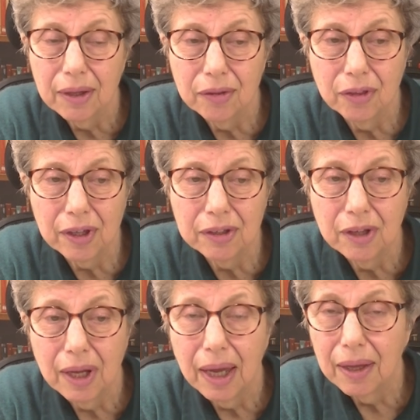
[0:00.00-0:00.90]

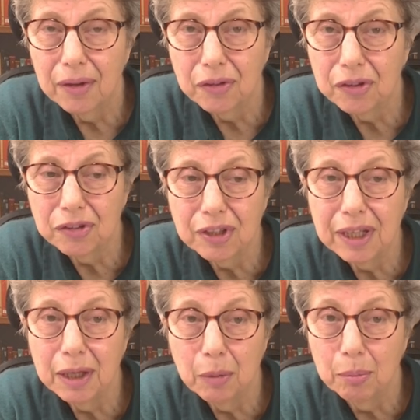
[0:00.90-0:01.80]
than that
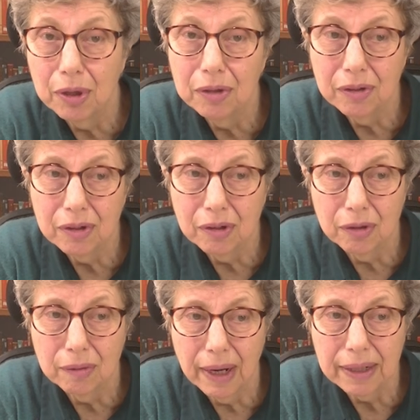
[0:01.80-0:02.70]
he burnt the
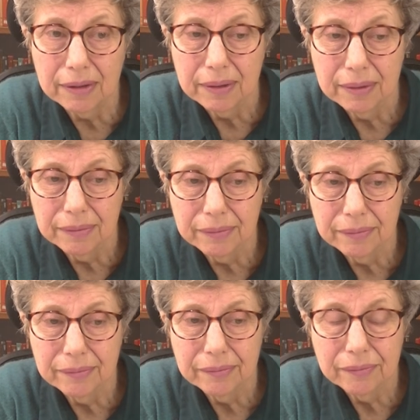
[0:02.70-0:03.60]
Koran.
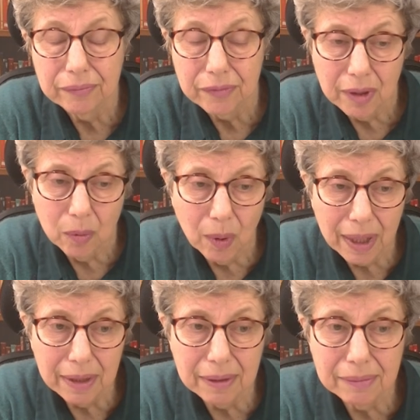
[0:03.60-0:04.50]

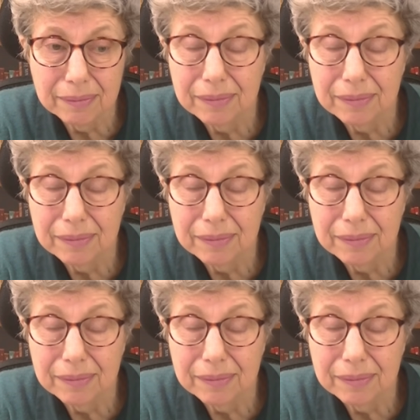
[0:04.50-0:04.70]
Well,